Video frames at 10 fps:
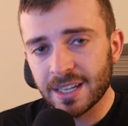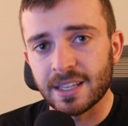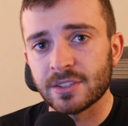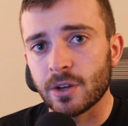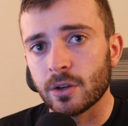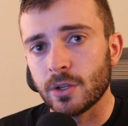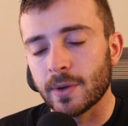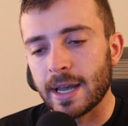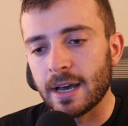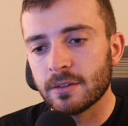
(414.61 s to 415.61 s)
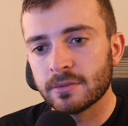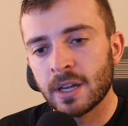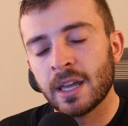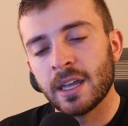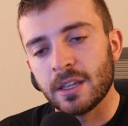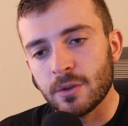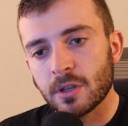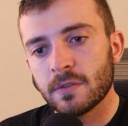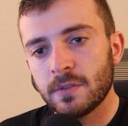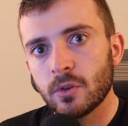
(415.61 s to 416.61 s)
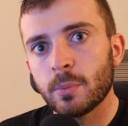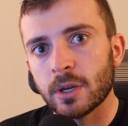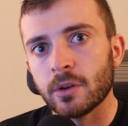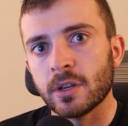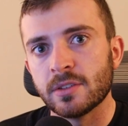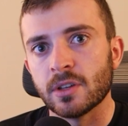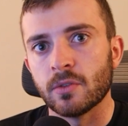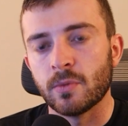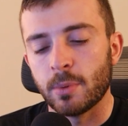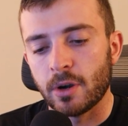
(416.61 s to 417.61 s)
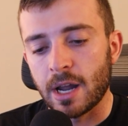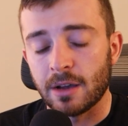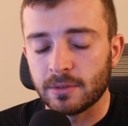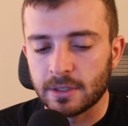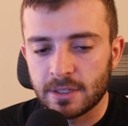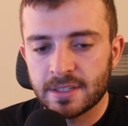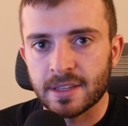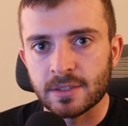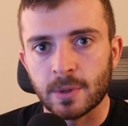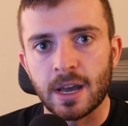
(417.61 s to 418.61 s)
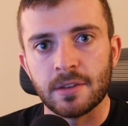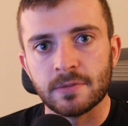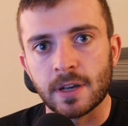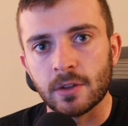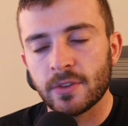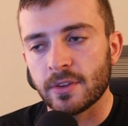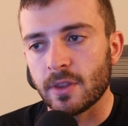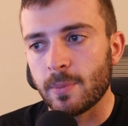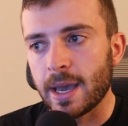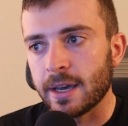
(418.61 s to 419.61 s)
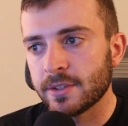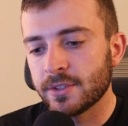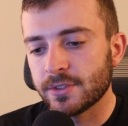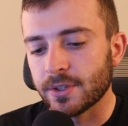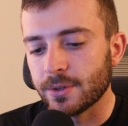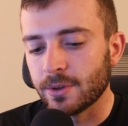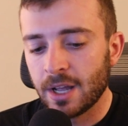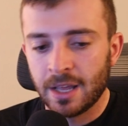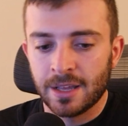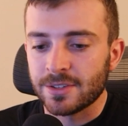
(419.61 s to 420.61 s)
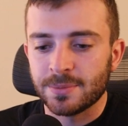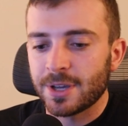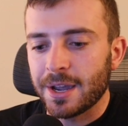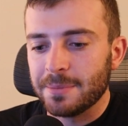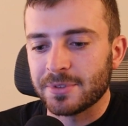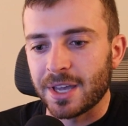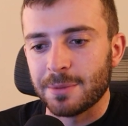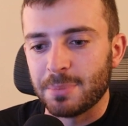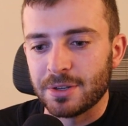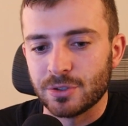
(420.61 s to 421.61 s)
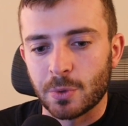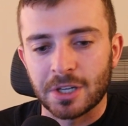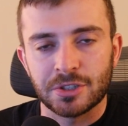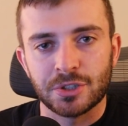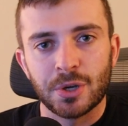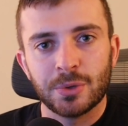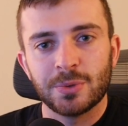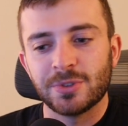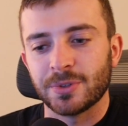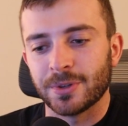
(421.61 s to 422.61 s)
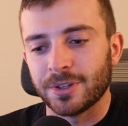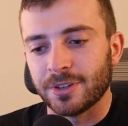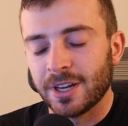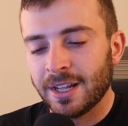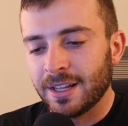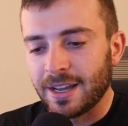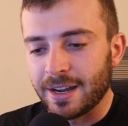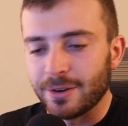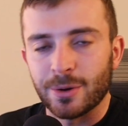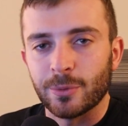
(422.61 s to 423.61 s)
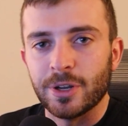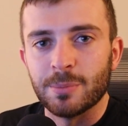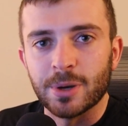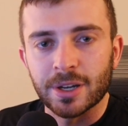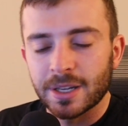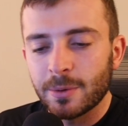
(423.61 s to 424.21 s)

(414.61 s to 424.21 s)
and that's all you have, you can feel periods of burnout. At least that's what I felt in the past. So sometimes I binge watch shows or, I don't know, read a book,